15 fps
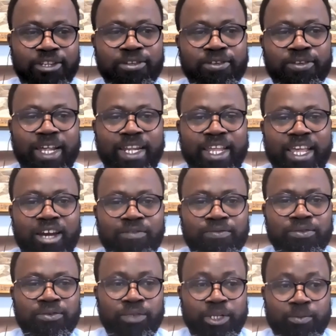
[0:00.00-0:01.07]
Do you know that they
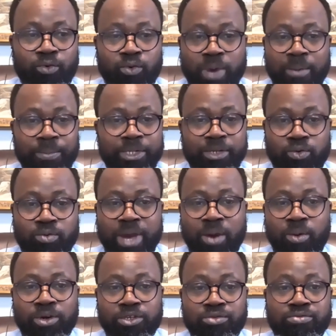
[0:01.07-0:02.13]
have to? The
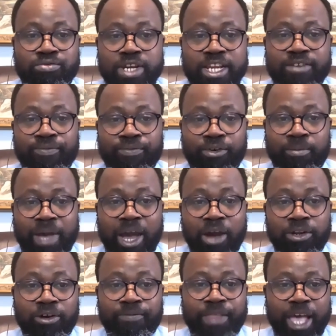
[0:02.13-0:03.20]
woman was reading from
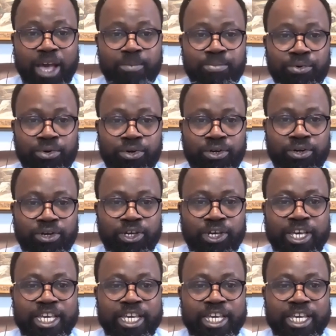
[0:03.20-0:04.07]
out of that book.